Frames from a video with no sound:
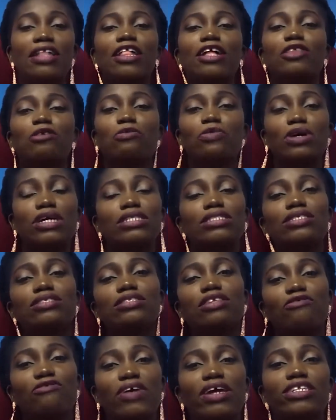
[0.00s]
Now, the
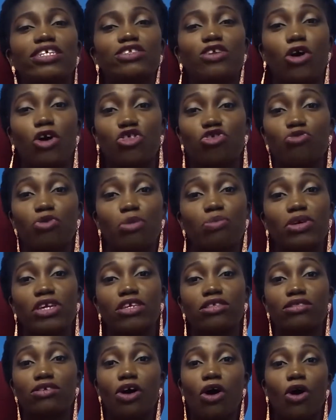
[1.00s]
person defending
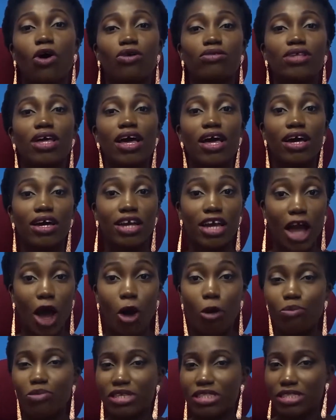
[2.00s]
Hushpuppi is called
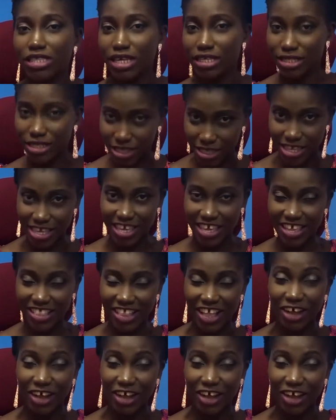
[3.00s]
Galpisetsky.